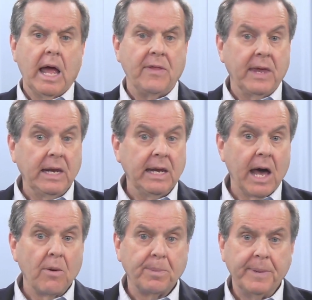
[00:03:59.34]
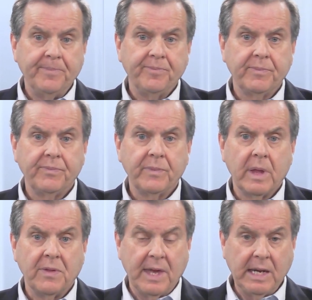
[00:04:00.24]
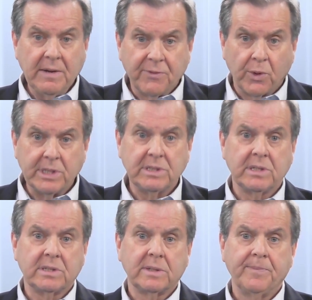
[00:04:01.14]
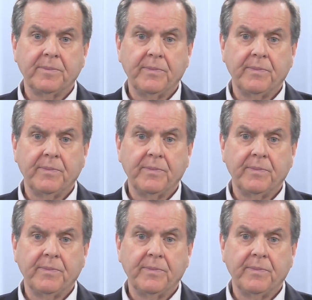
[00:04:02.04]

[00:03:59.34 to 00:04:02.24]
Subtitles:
And they need help. They need voices.